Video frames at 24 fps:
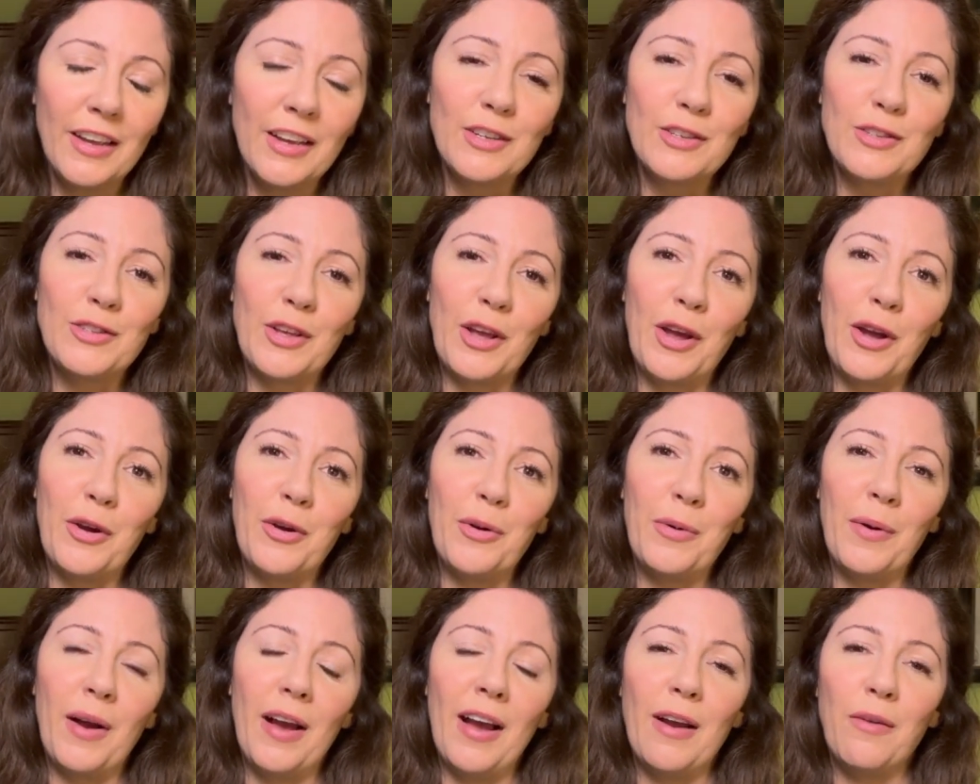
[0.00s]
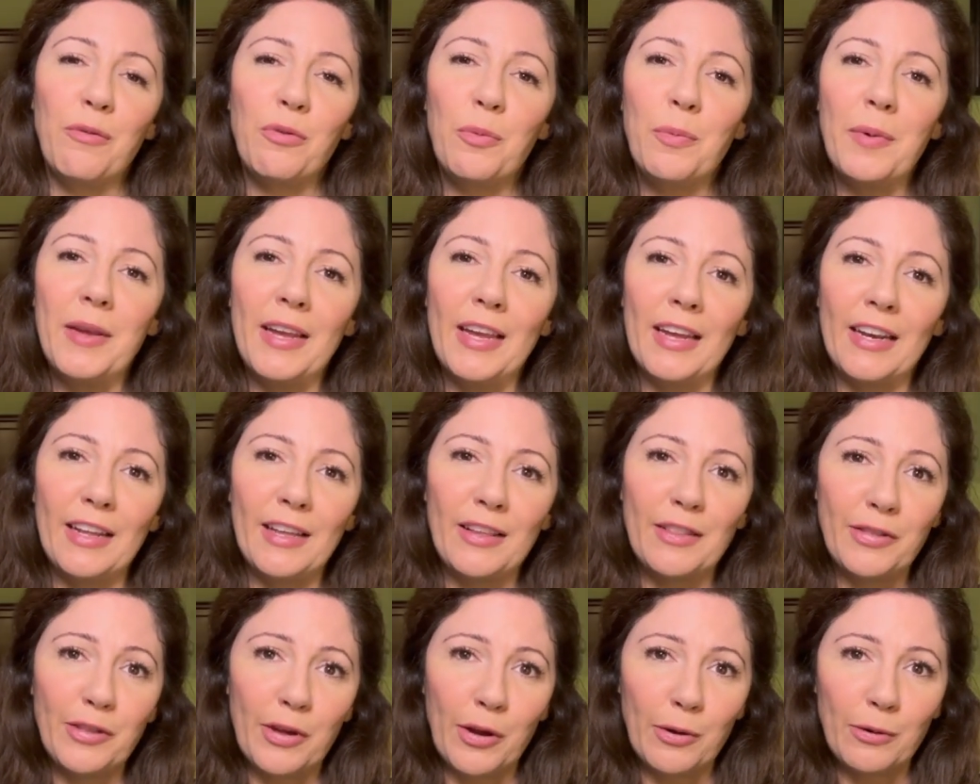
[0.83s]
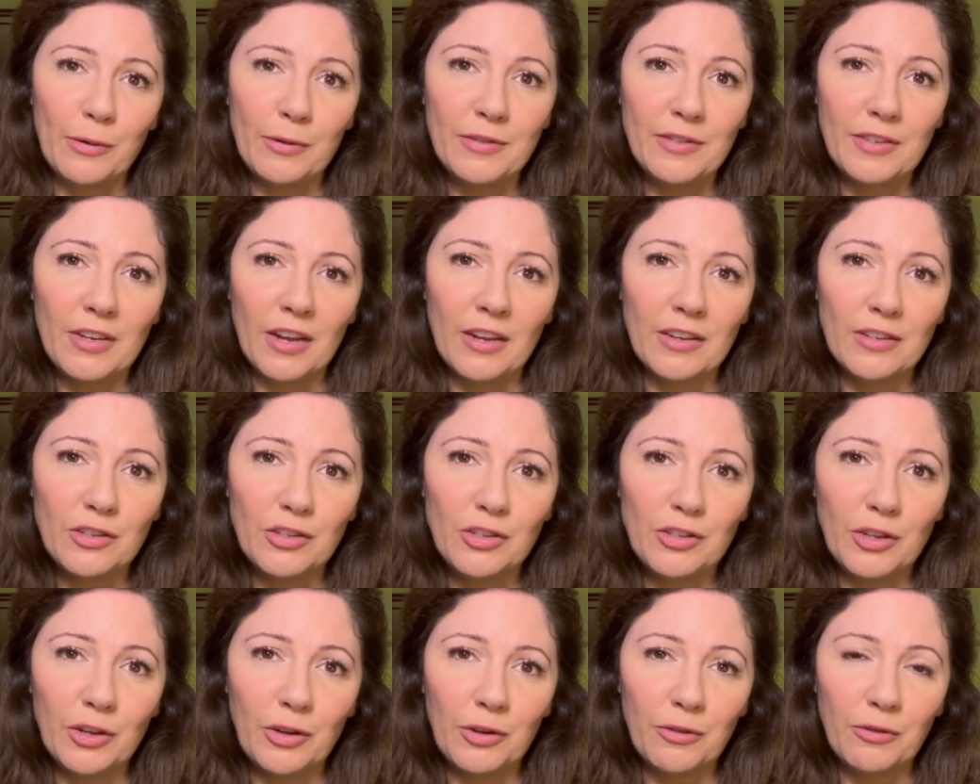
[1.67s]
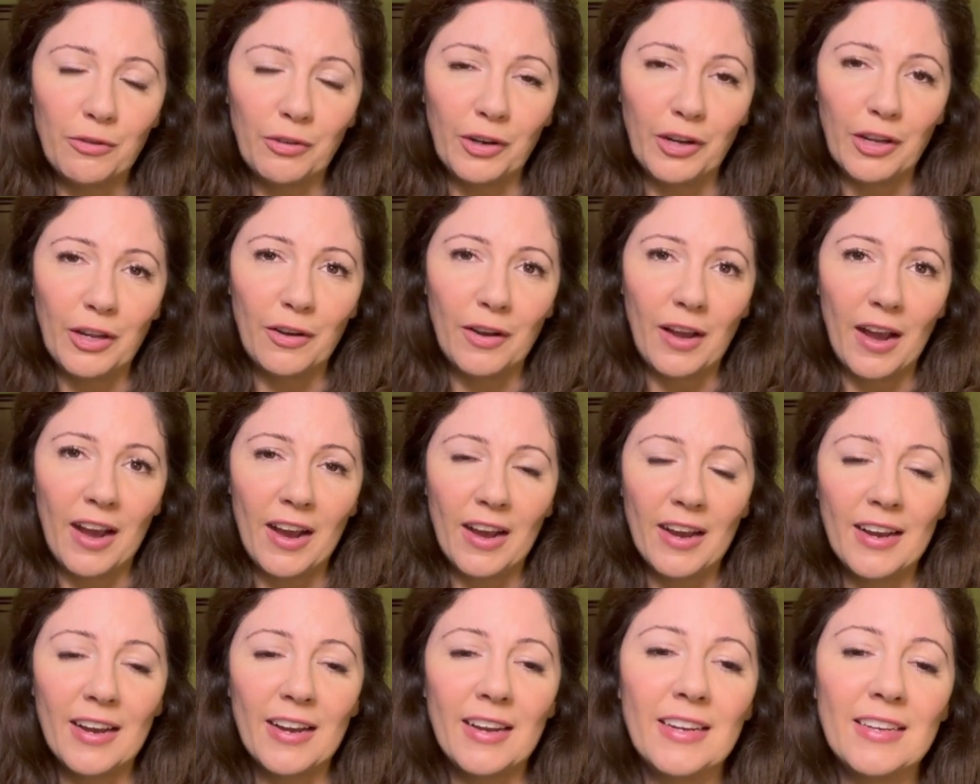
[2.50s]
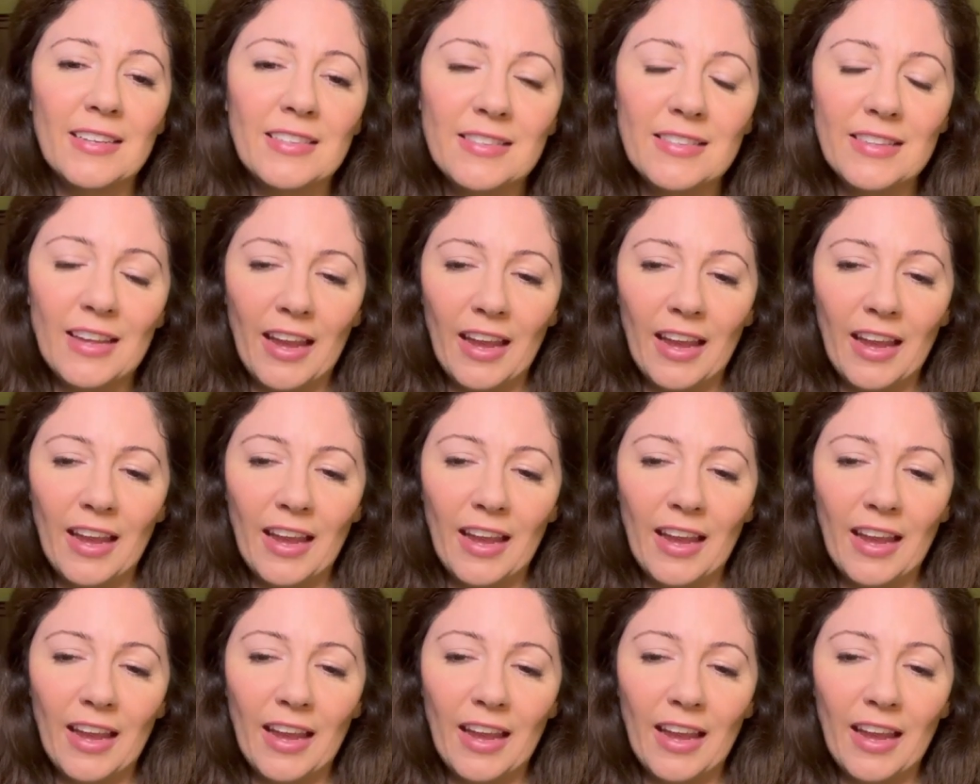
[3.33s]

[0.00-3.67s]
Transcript: So I will be getting those done soon for you guys.